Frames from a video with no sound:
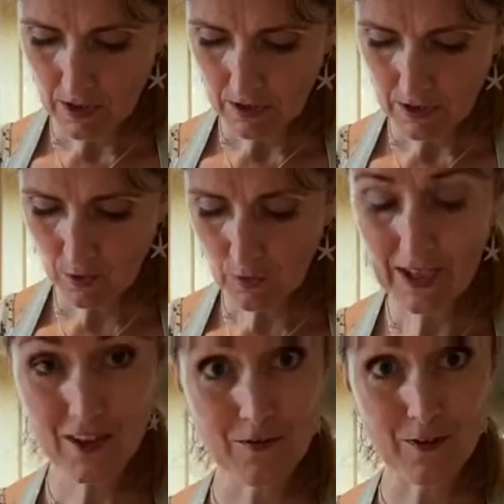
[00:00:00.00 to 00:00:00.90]
They're quite
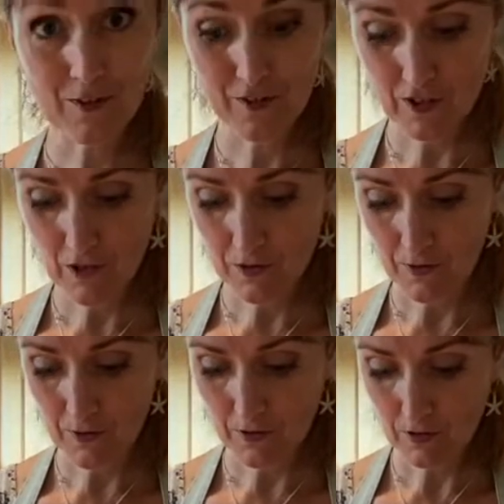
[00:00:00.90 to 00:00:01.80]
good fun to
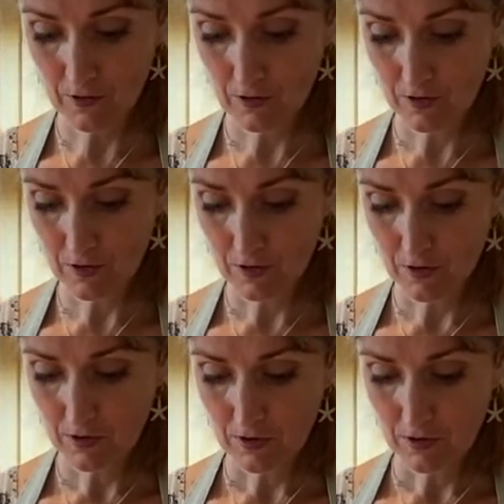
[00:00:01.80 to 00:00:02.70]
use.
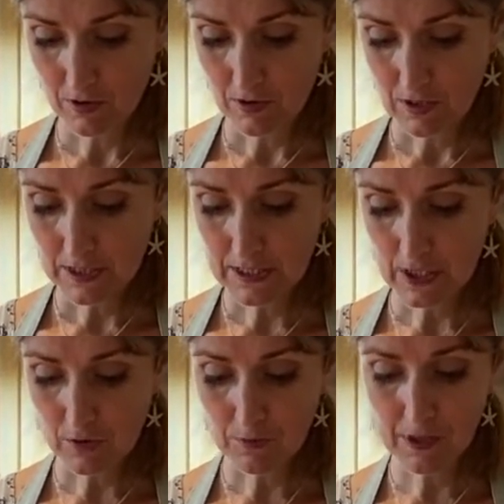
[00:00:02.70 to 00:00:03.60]
see,
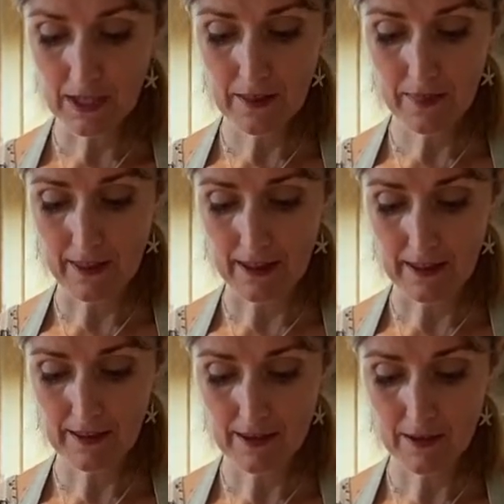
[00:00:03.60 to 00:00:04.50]
you put it in there
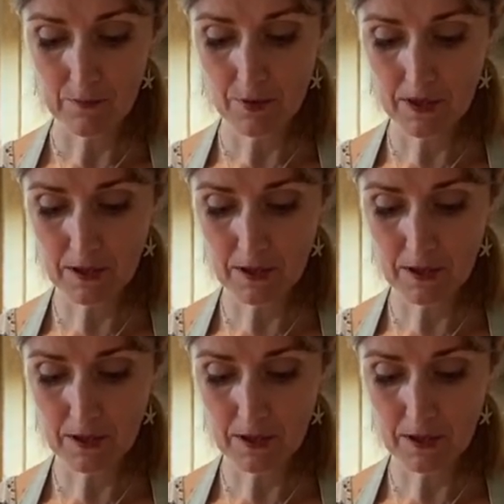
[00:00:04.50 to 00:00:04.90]
and you put the